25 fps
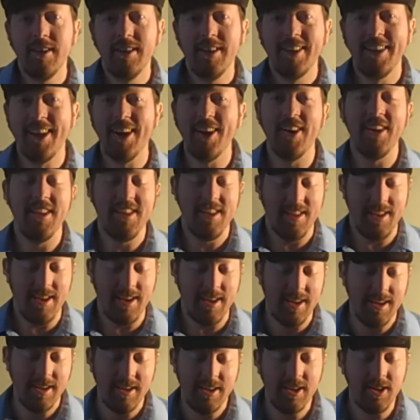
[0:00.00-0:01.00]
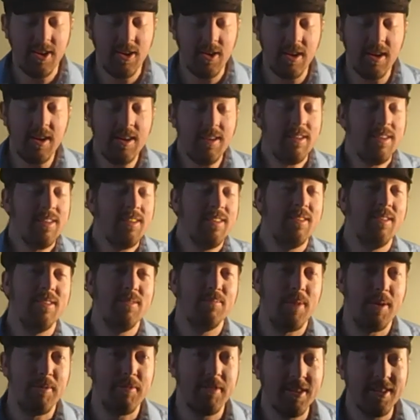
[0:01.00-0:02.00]
Now,
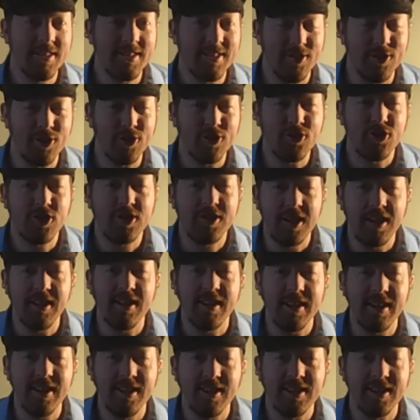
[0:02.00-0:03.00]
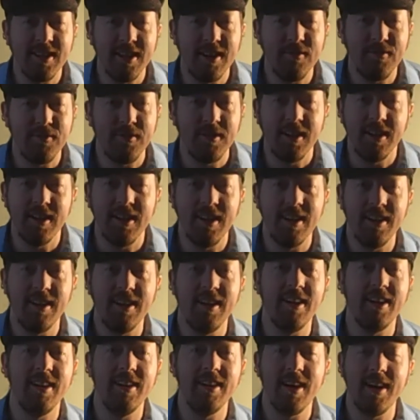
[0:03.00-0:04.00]
maybe this looks silly and stuff, and
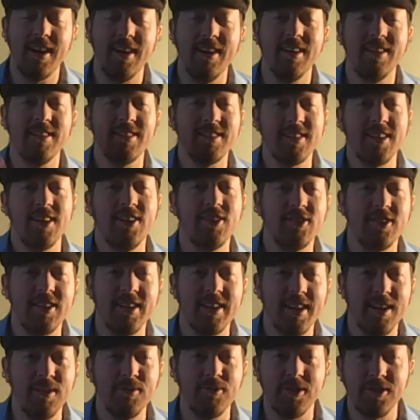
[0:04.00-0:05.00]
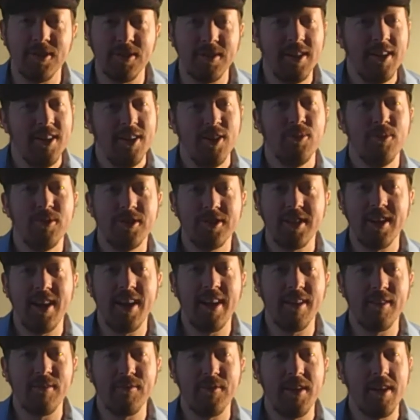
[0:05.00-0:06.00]
it sounds like I'm just
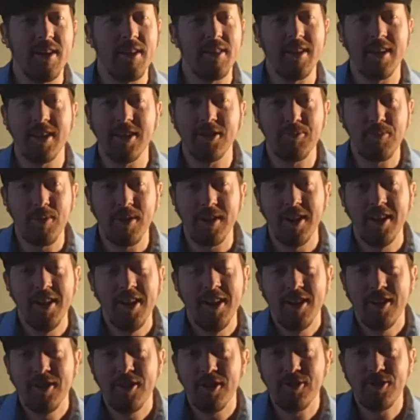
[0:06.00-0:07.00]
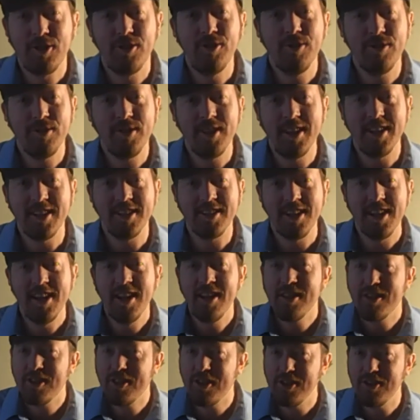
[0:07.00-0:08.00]
reciting funny things, but the truth is,
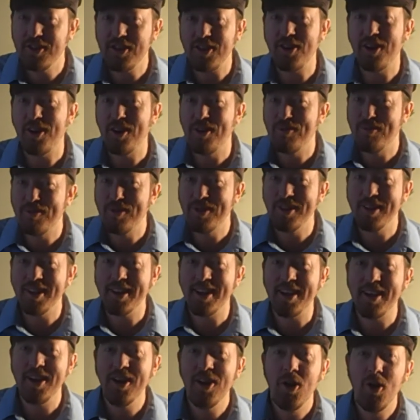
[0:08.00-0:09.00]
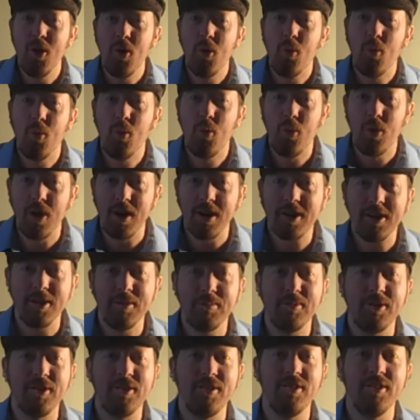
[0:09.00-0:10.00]
these are really
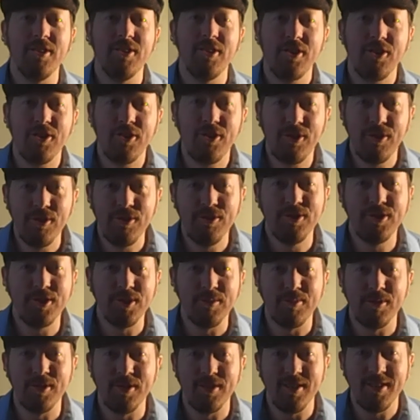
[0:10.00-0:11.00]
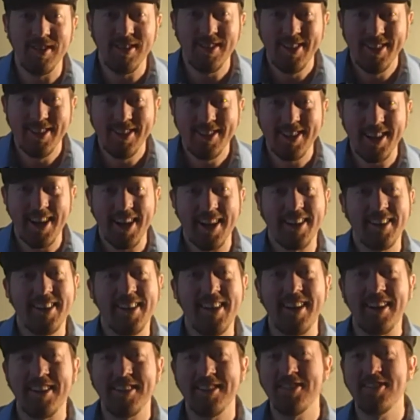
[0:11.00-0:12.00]
workable, usable
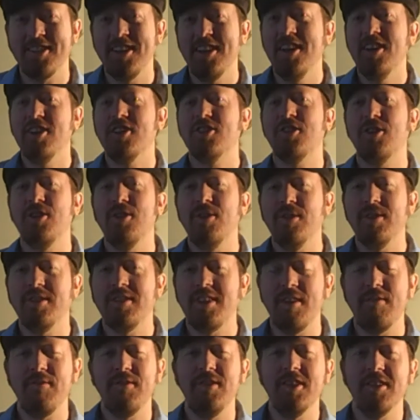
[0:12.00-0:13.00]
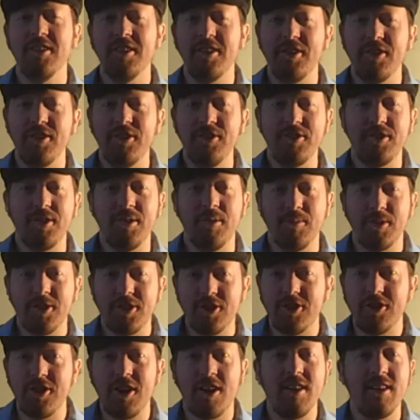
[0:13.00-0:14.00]
techniques. So definitely use them.
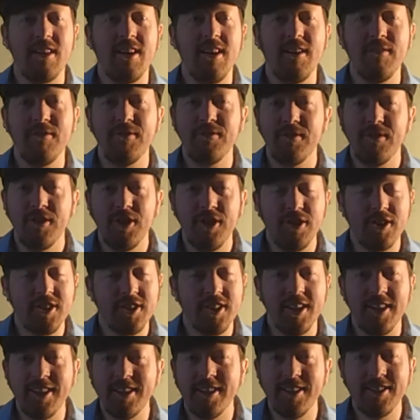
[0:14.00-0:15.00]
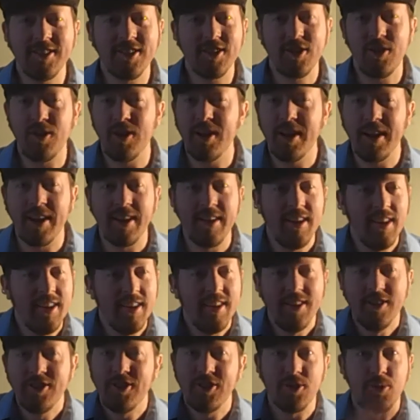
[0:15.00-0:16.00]
Start off your sentence going
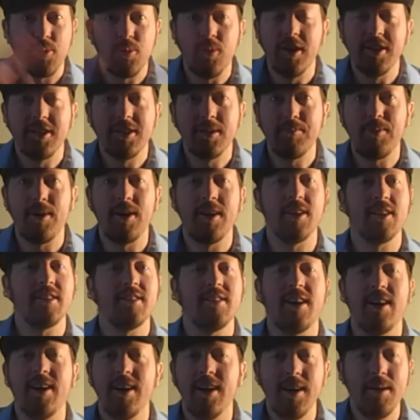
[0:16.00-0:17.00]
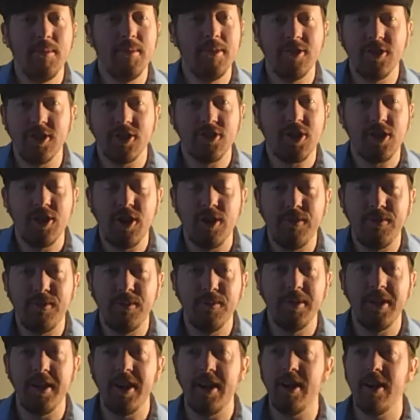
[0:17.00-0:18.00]
just once upon a time and just go
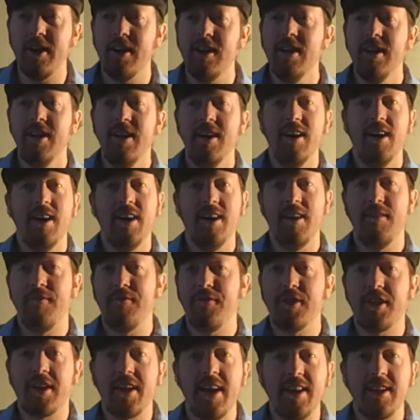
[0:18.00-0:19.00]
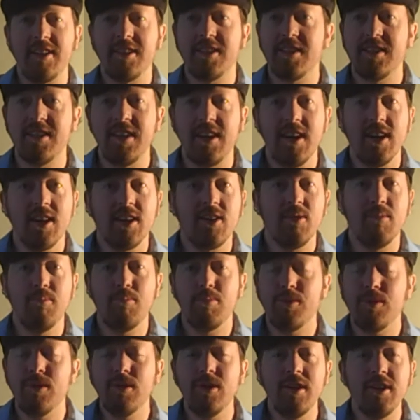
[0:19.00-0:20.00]
from there. If you get stuck and
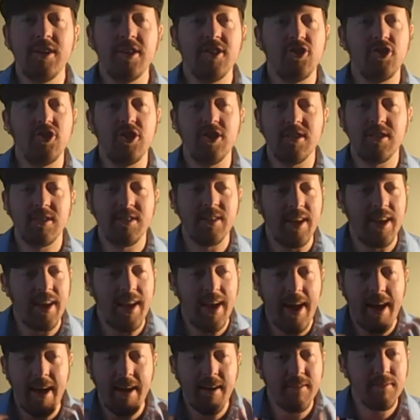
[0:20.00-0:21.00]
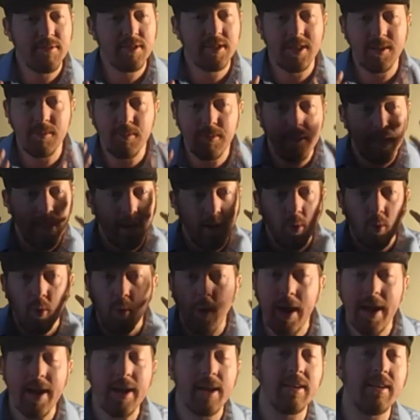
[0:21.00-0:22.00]
bored, just have something
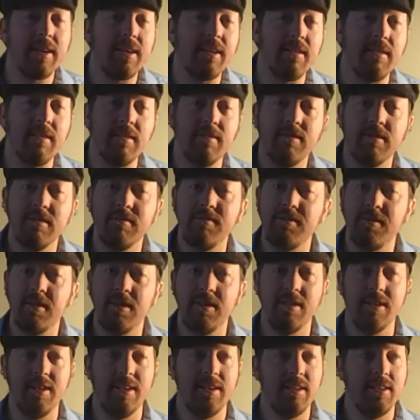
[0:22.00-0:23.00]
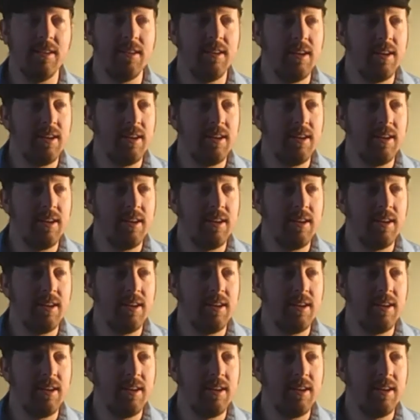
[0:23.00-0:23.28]
wacky fall in.